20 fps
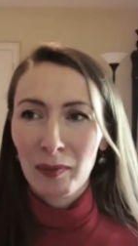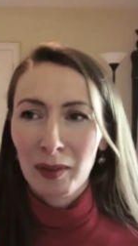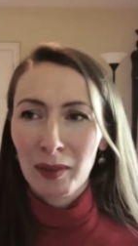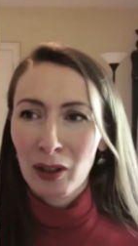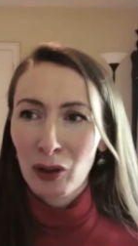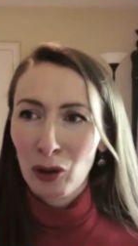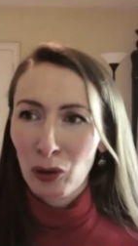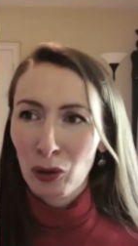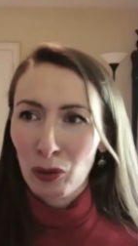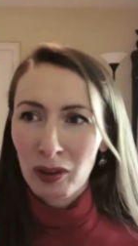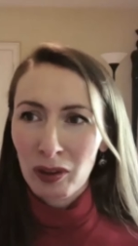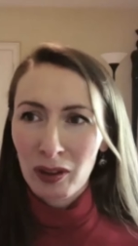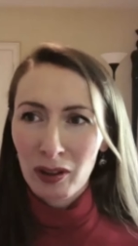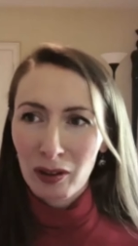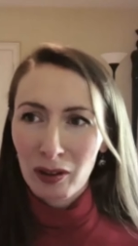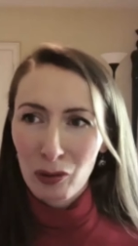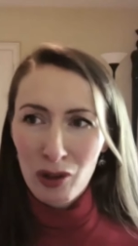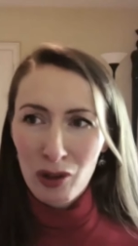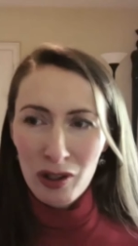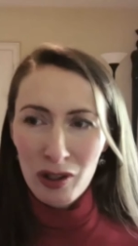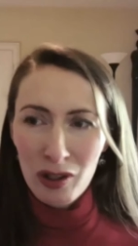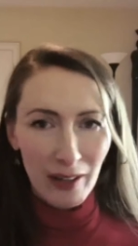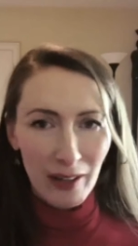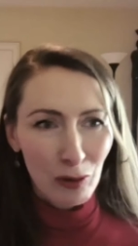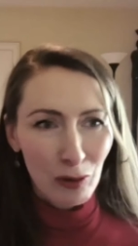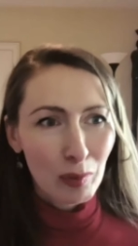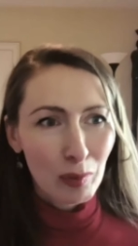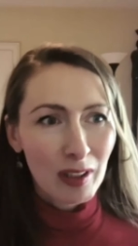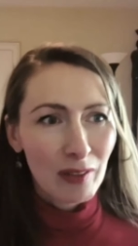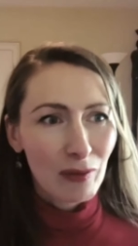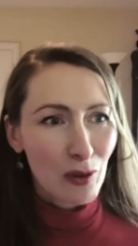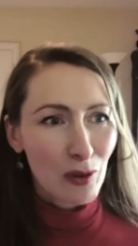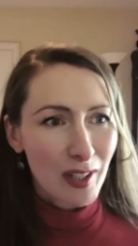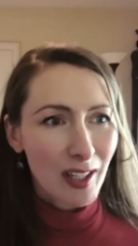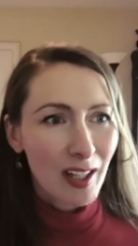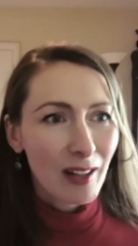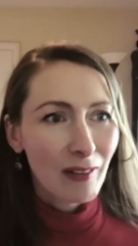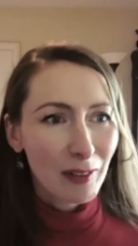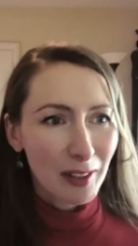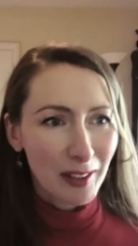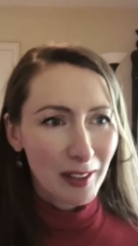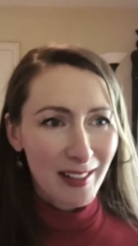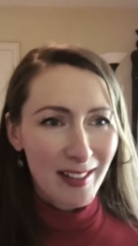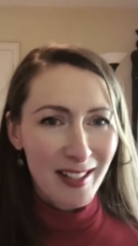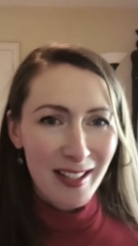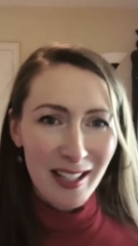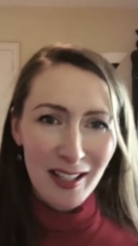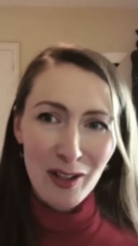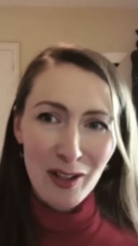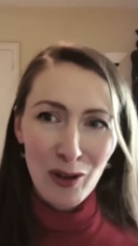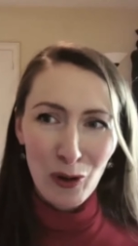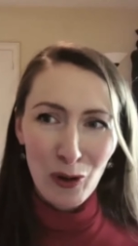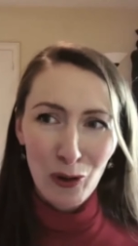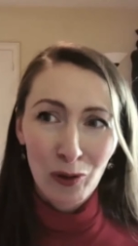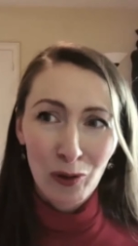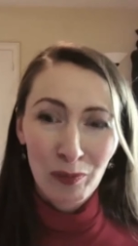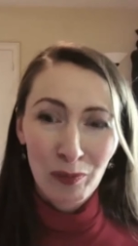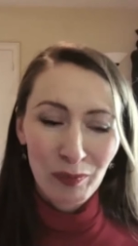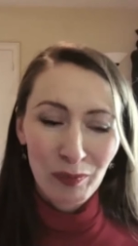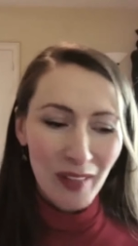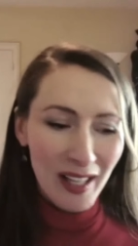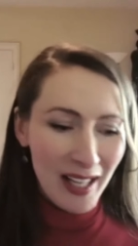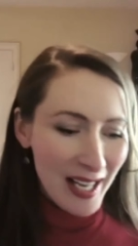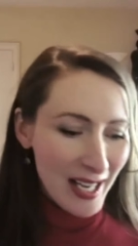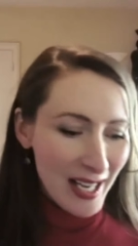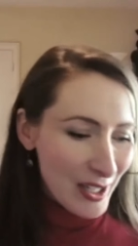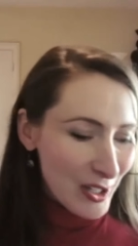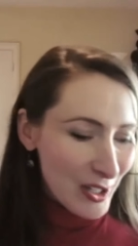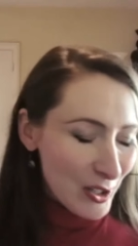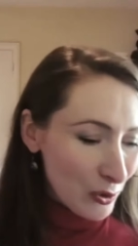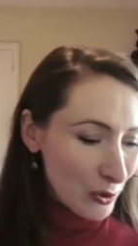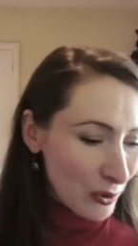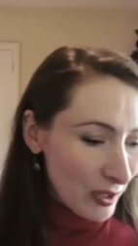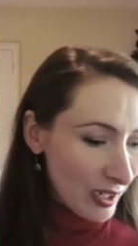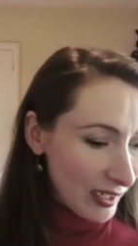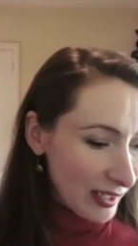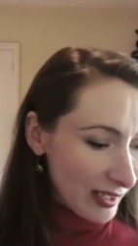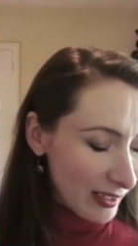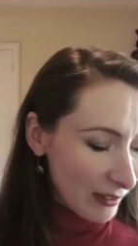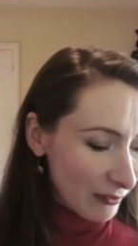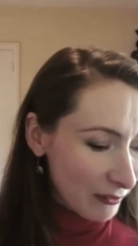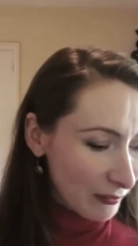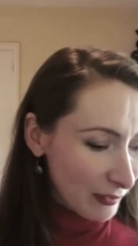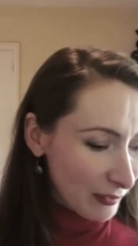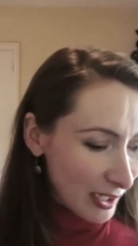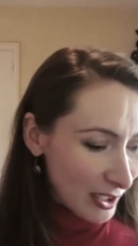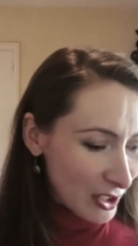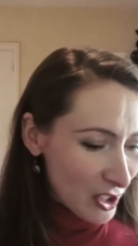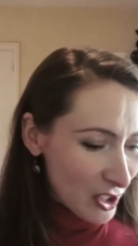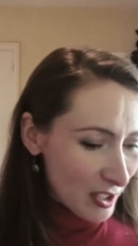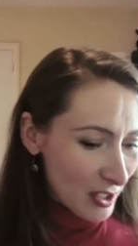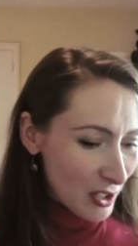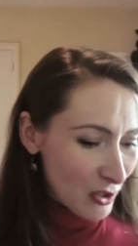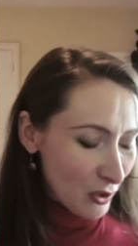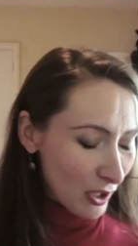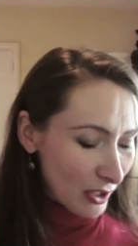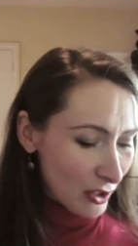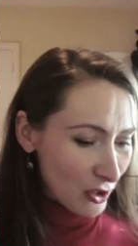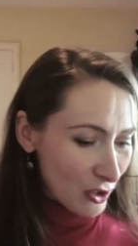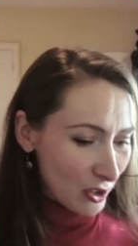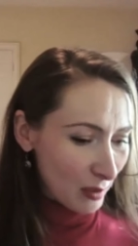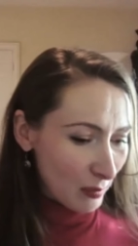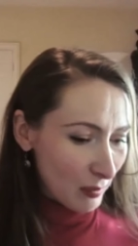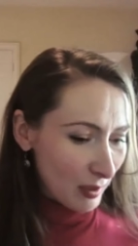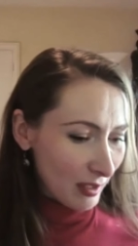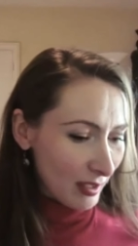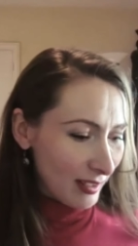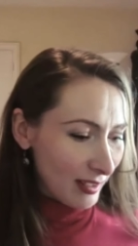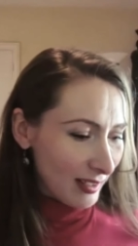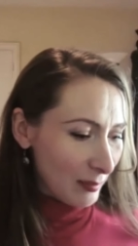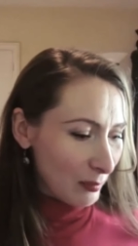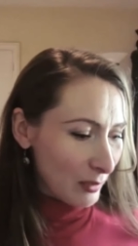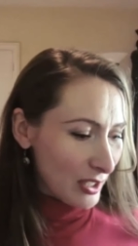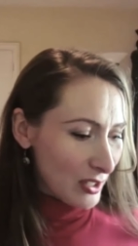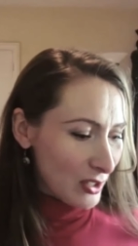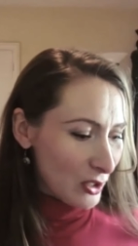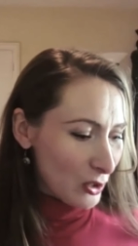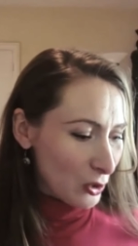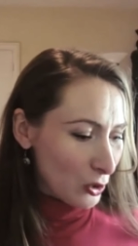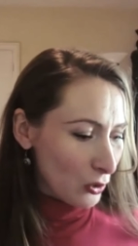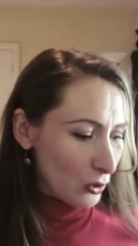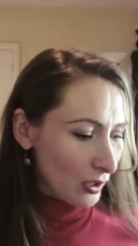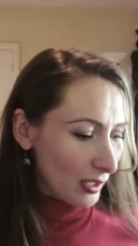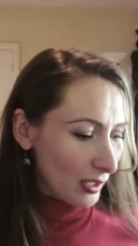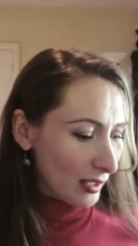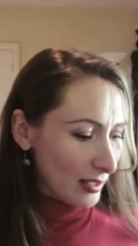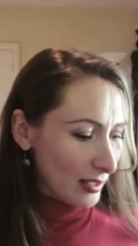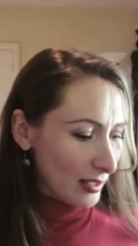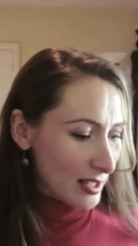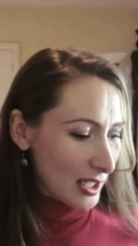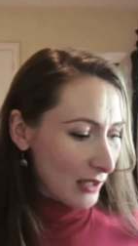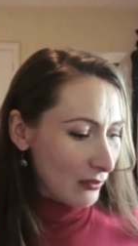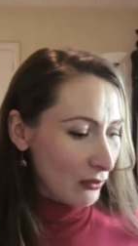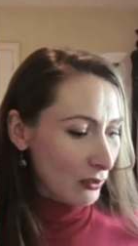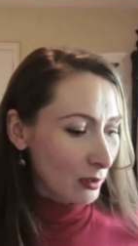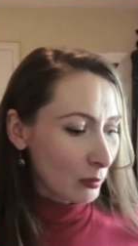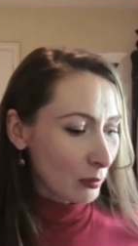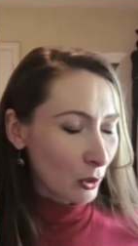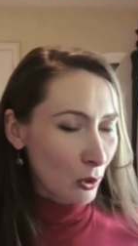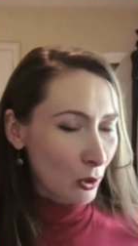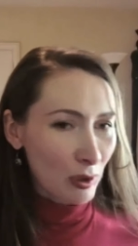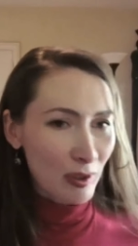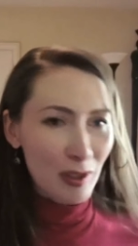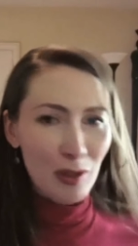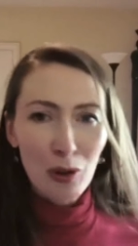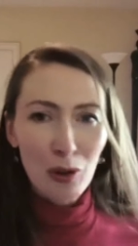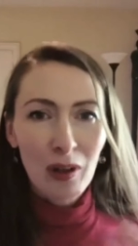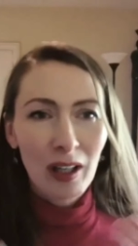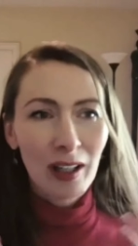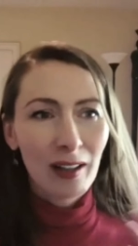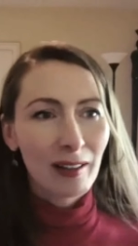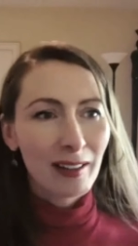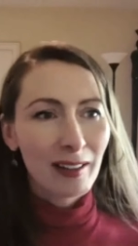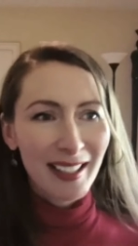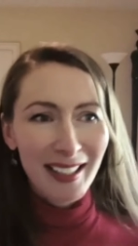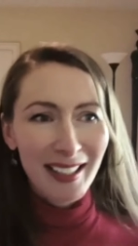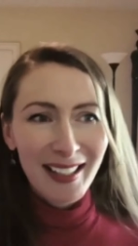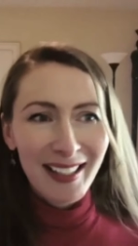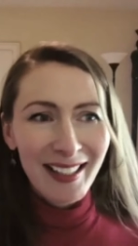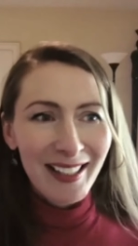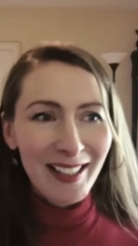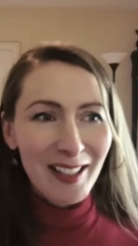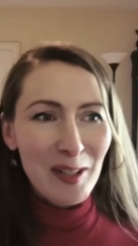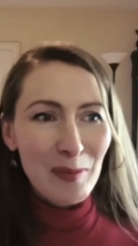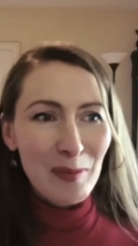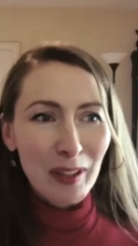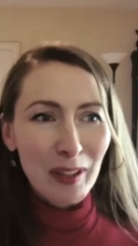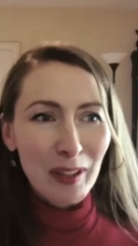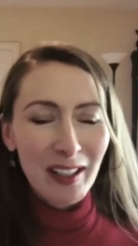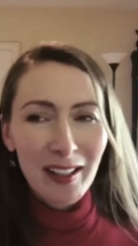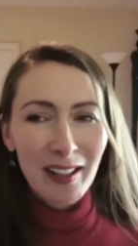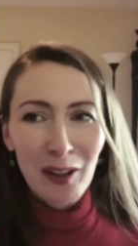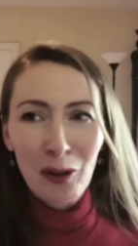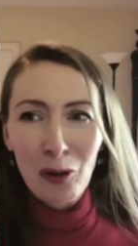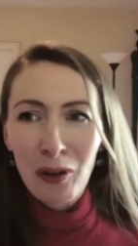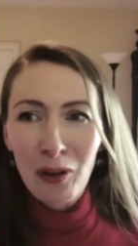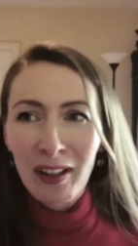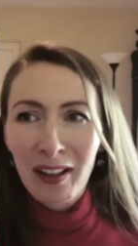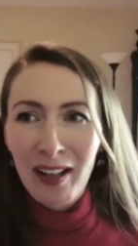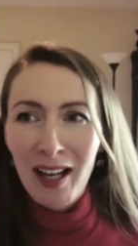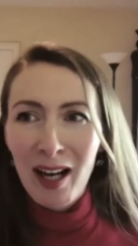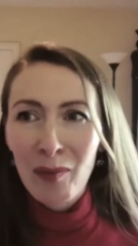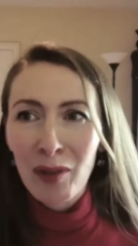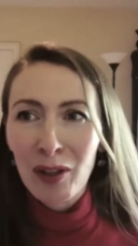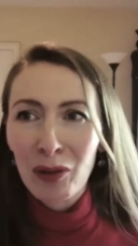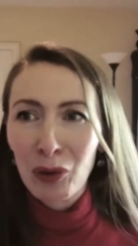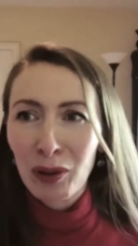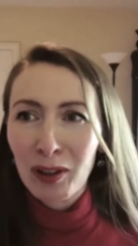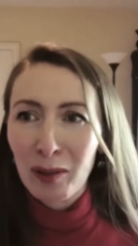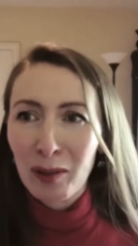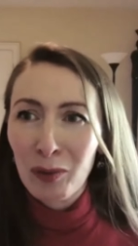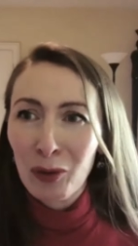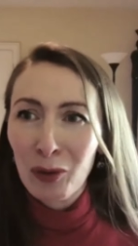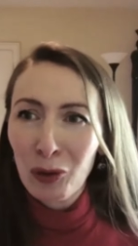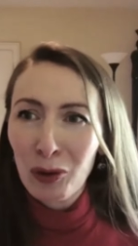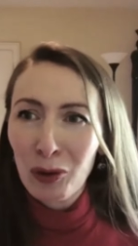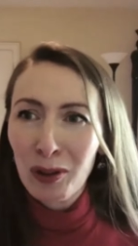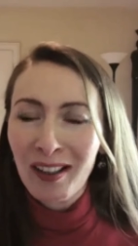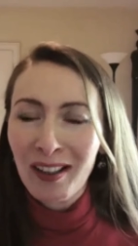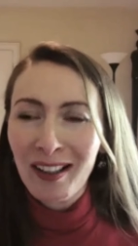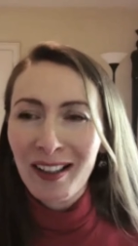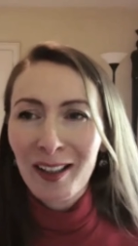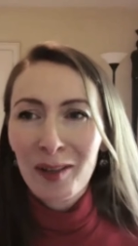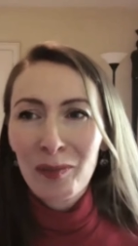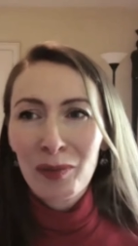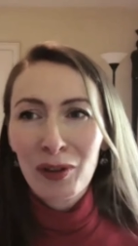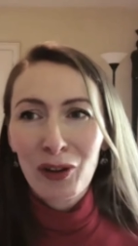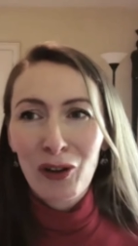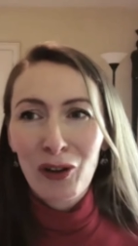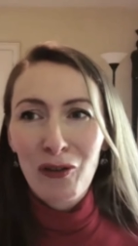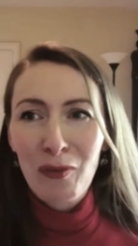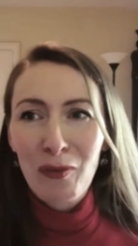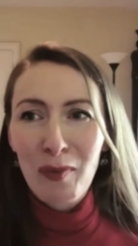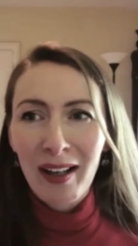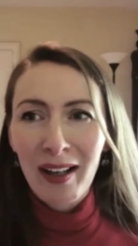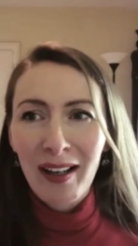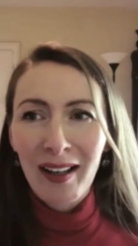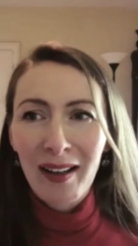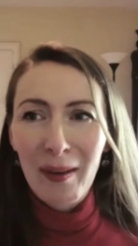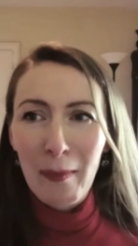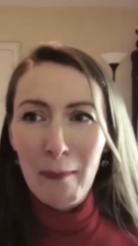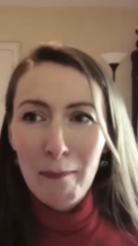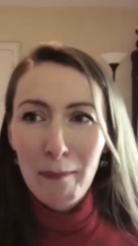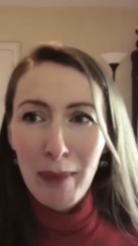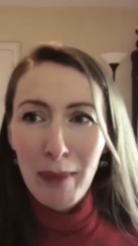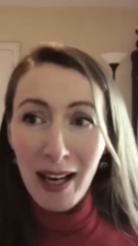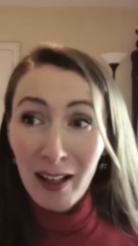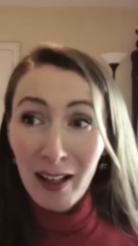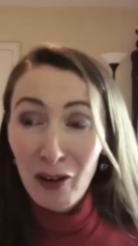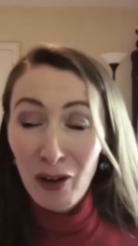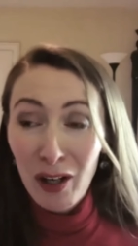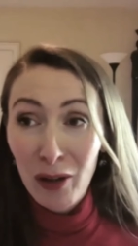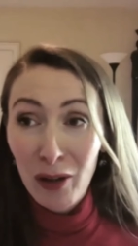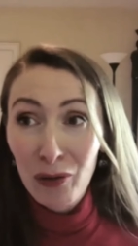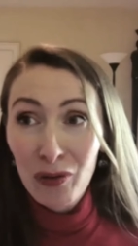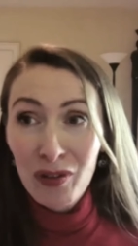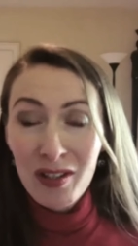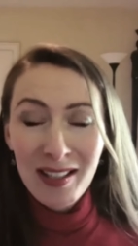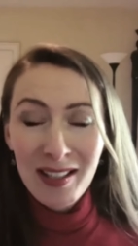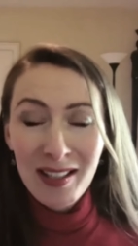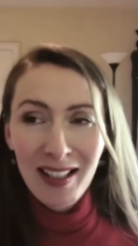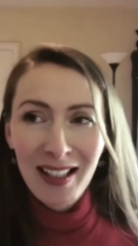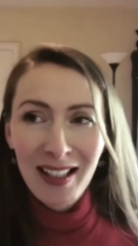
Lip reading: You just have to believe yourself and stay strong. So I have actually structured my story in several blocks. So I'll explain who I am and what I'm doing, a little bit of my background.